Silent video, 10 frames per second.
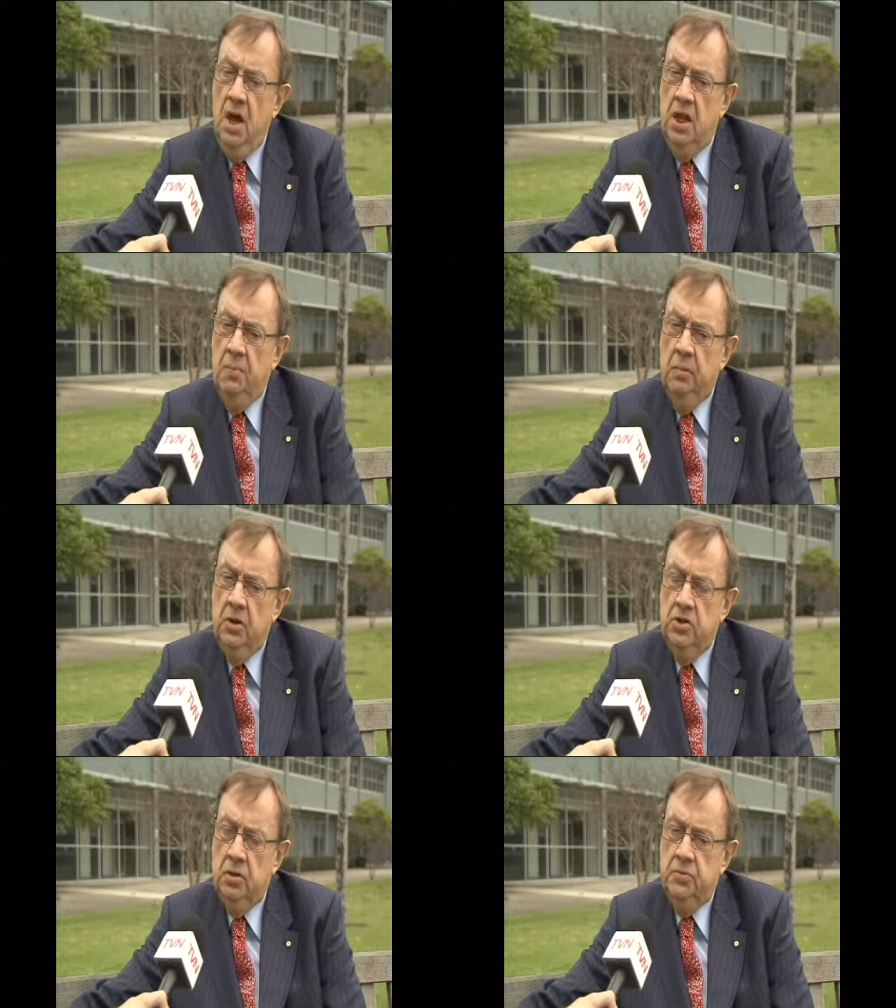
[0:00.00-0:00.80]
and the
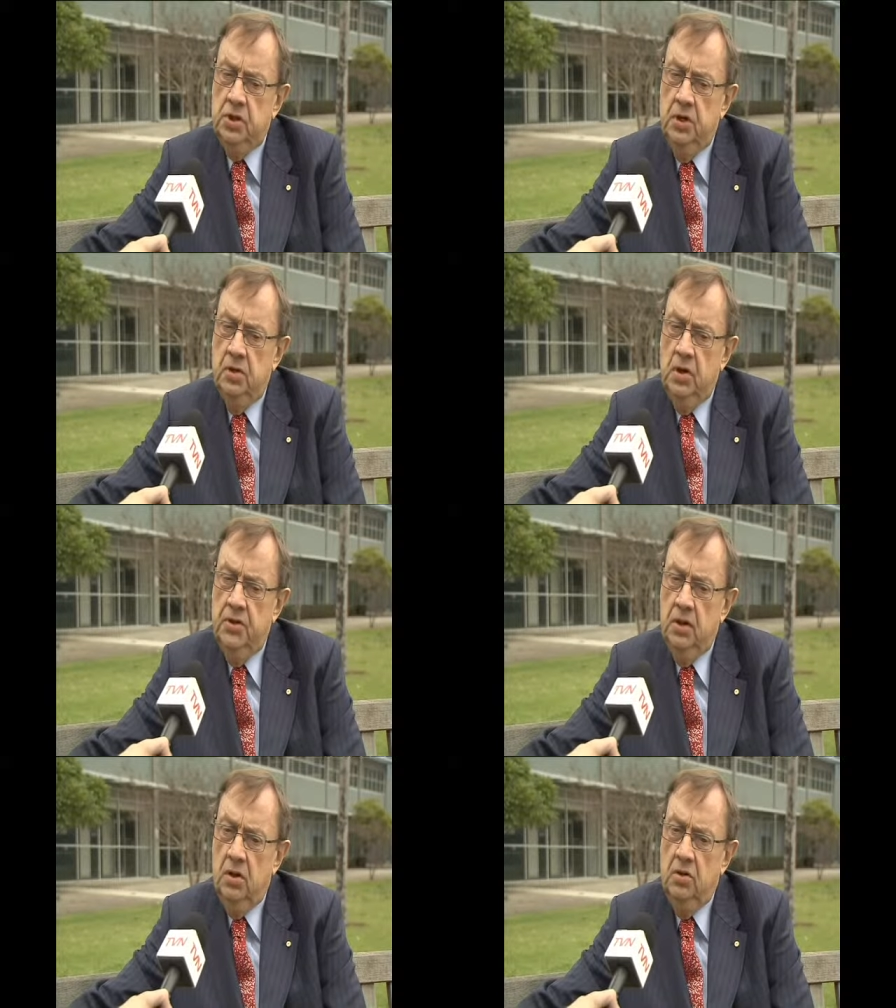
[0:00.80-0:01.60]
public jobs I do, I
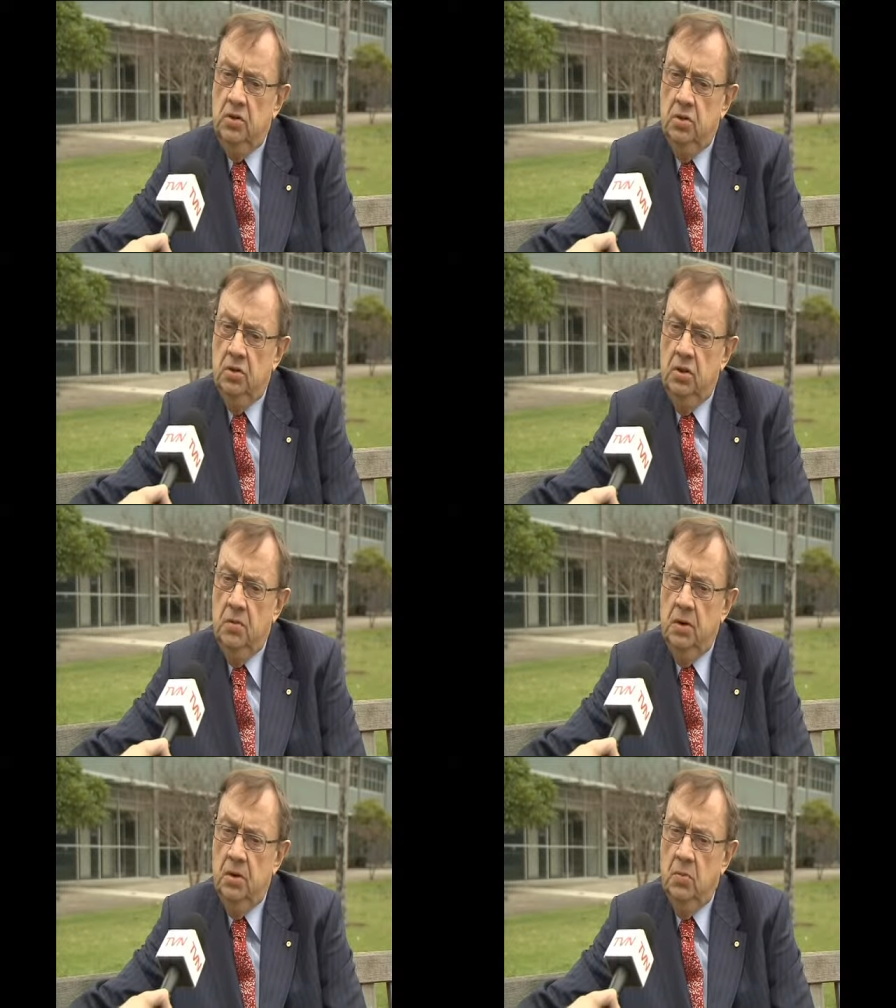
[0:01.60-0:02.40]
think that you should do
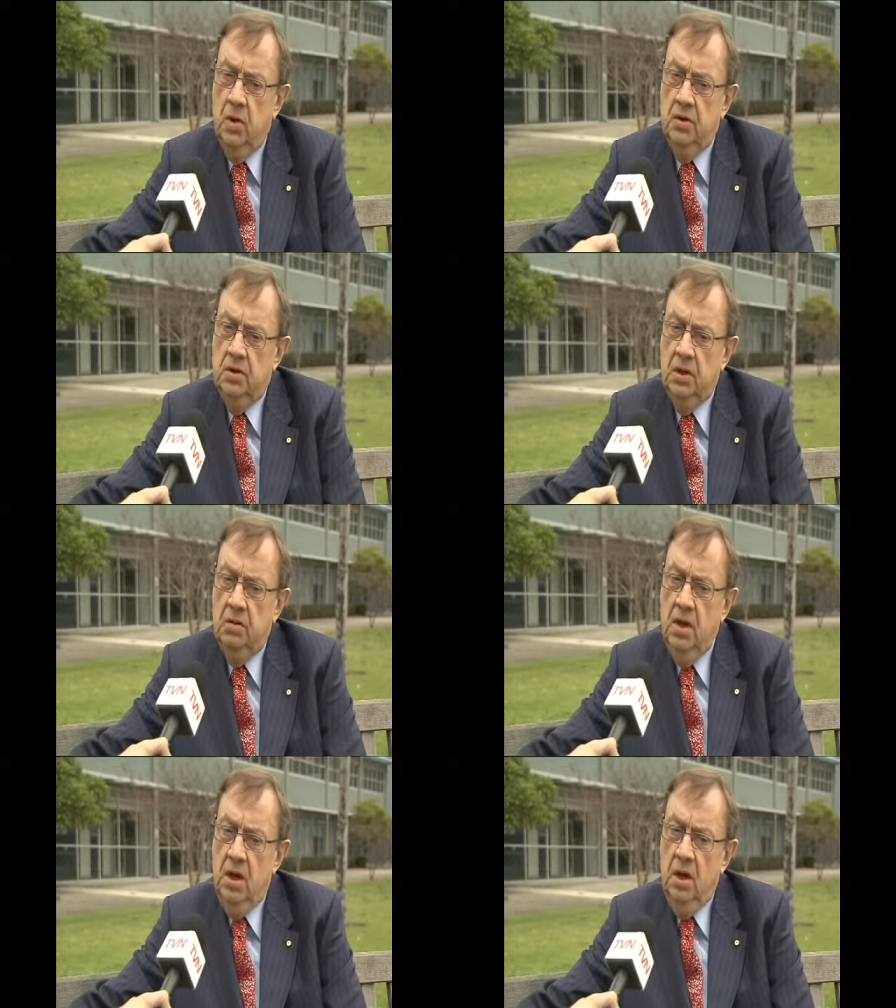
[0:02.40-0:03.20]
them, and quite,
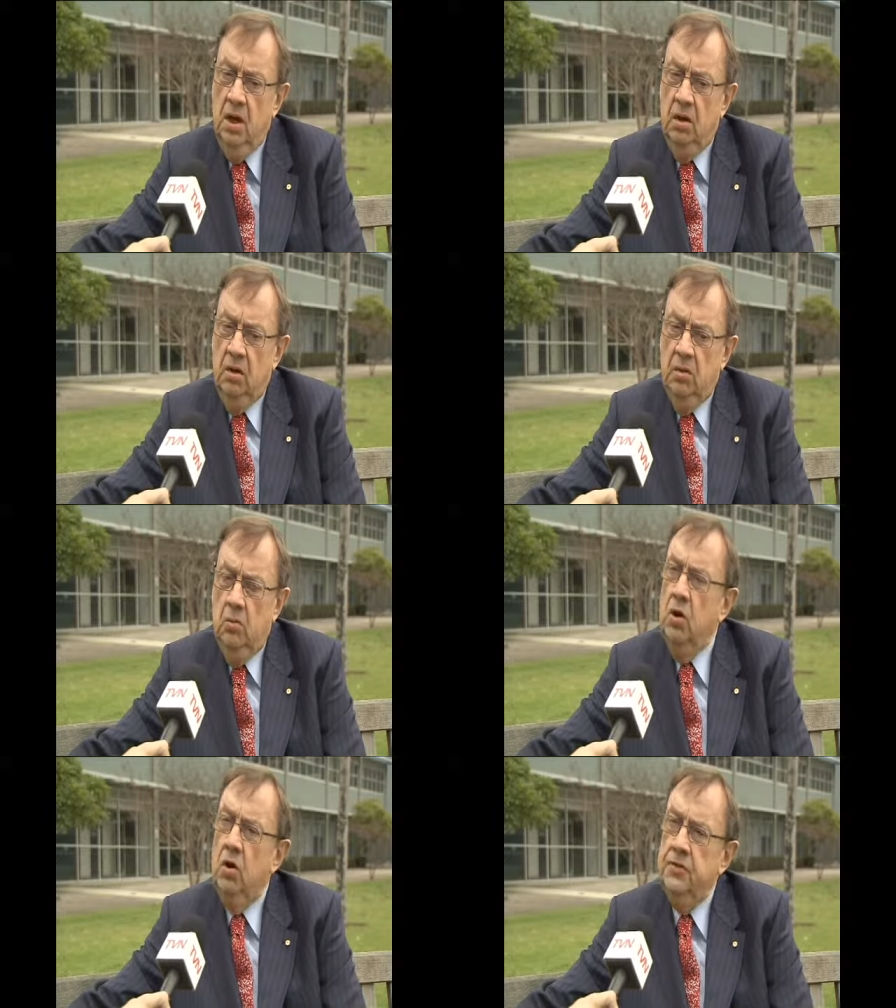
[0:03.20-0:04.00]
uh, uh,
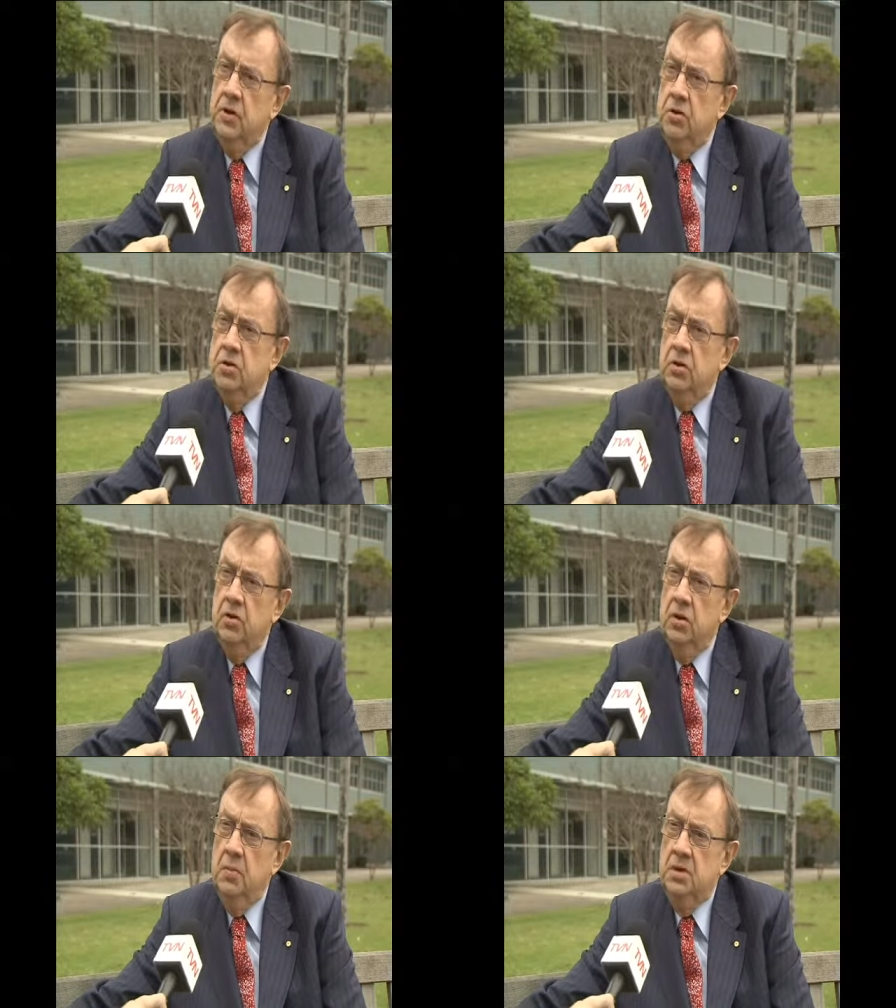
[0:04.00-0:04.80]
quite often you should
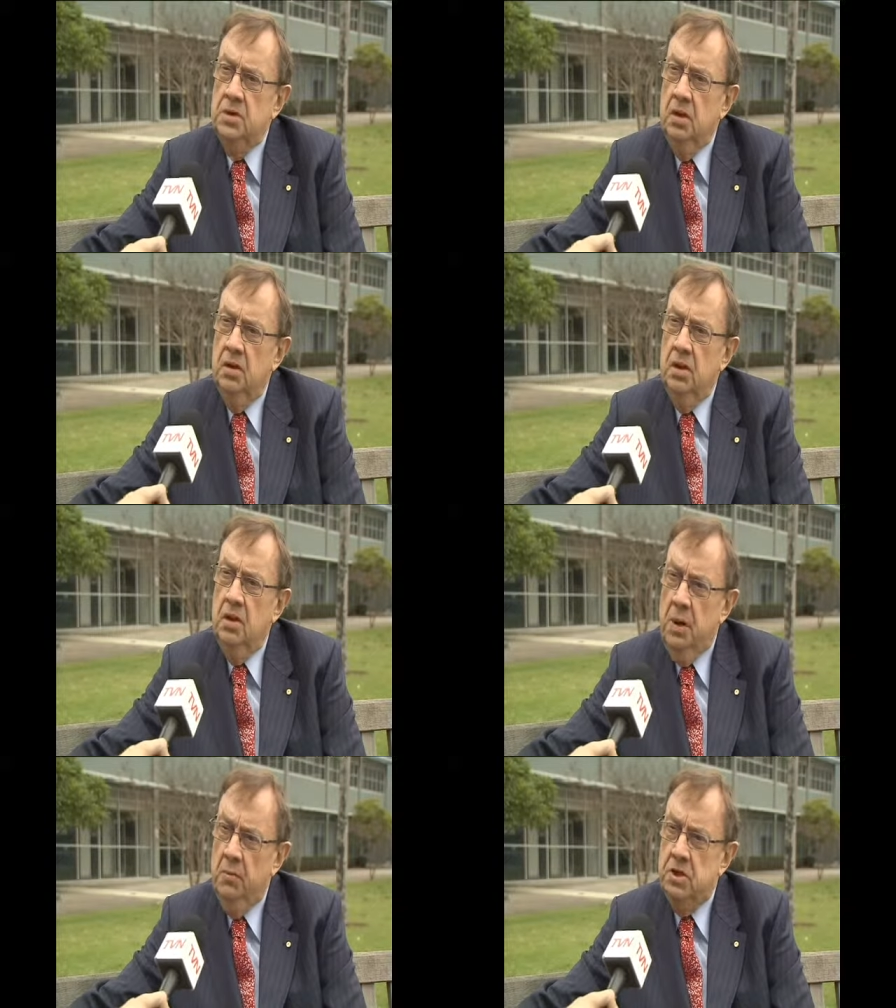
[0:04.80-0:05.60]
do them as uh, in
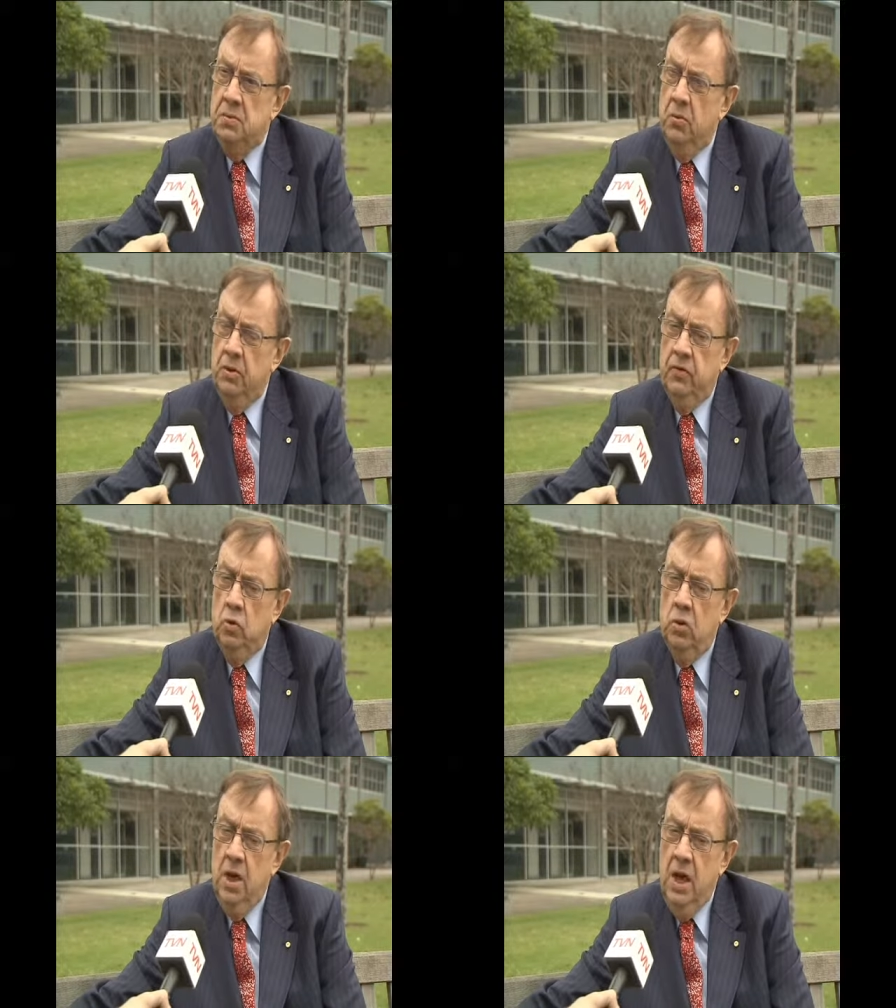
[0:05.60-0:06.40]
the public spirit of it
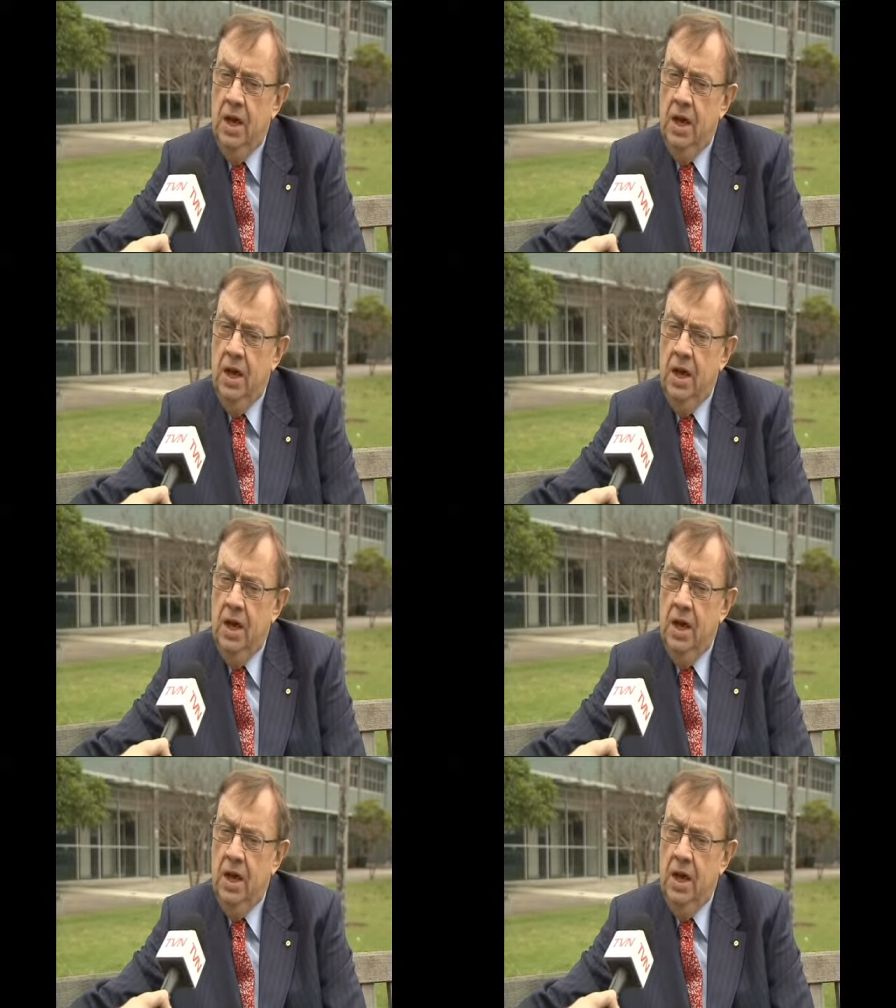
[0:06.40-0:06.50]
all.